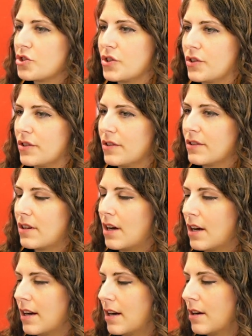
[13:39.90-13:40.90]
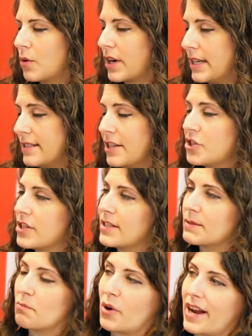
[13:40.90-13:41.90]
cultural
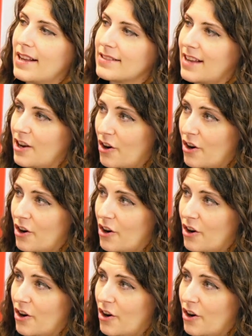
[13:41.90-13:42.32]
organizations, brands,